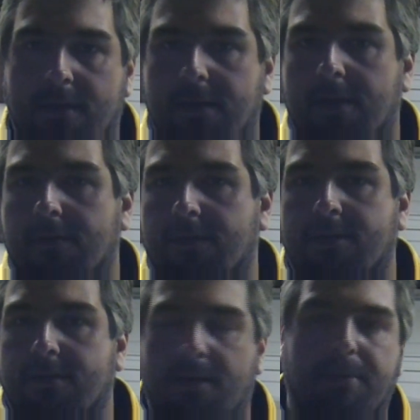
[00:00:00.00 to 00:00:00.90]
you know,
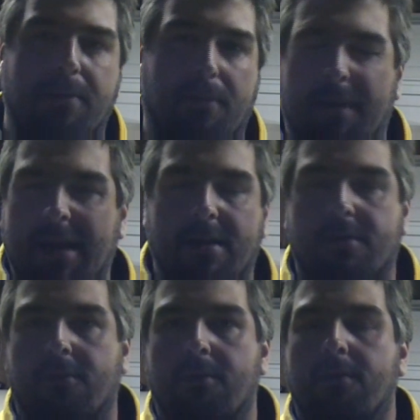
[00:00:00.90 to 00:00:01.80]
some people might
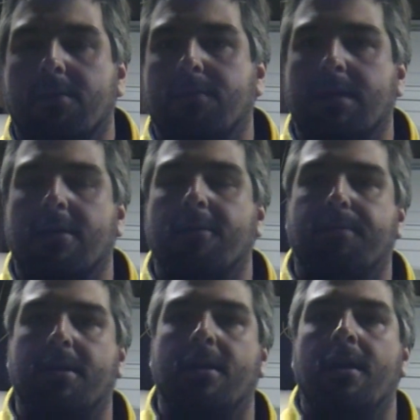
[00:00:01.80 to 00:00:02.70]
disagree with me there,
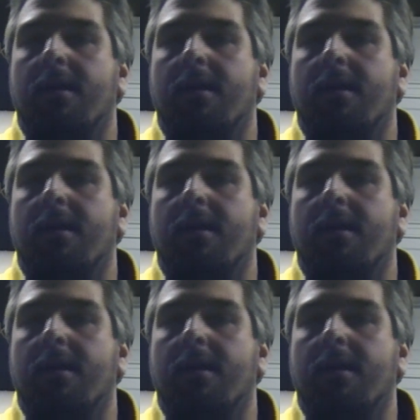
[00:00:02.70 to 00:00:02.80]
but